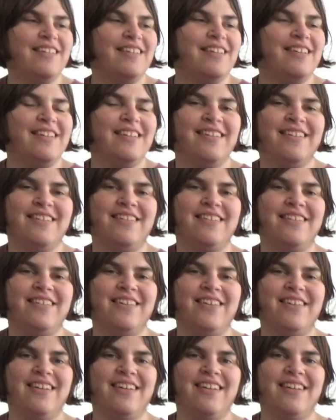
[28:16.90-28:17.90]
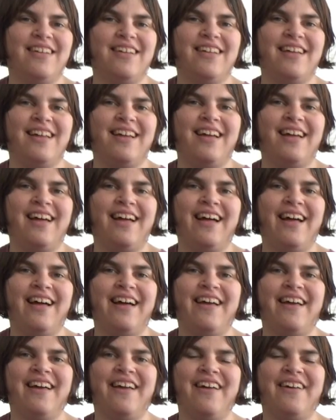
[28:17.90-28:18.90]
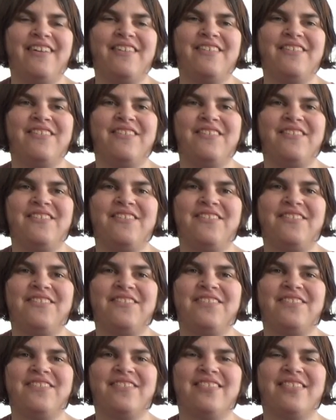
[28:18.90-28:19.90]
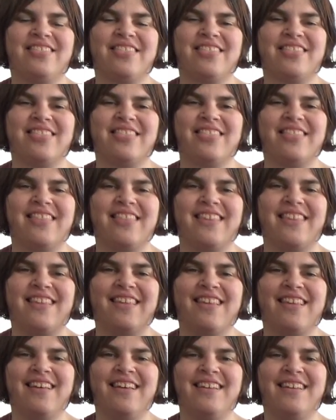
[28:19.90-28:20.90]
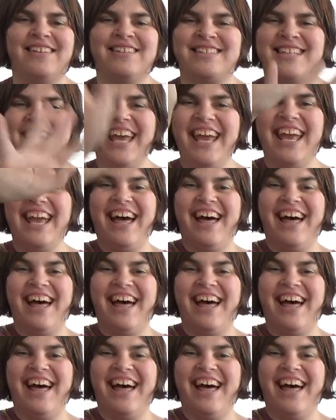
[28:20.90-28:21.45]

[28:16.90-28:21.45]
(not speaking)